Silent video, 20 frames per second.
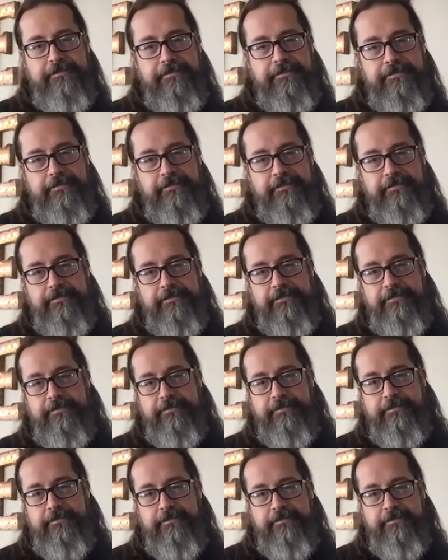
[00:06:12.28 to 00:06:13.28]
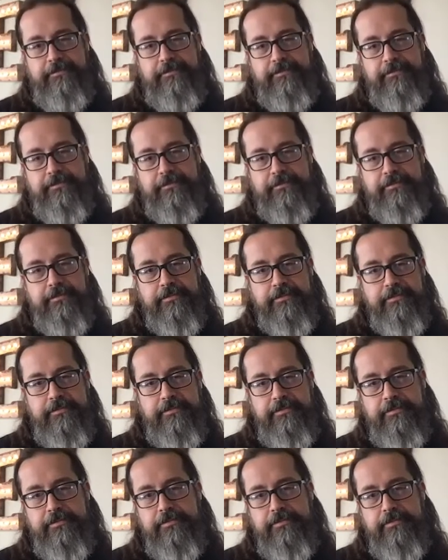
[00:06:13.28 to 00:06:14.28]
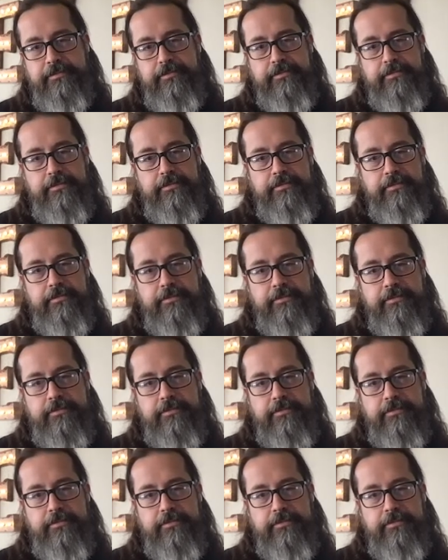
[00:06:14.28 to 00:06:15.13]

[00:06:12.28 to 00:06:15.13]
(silent)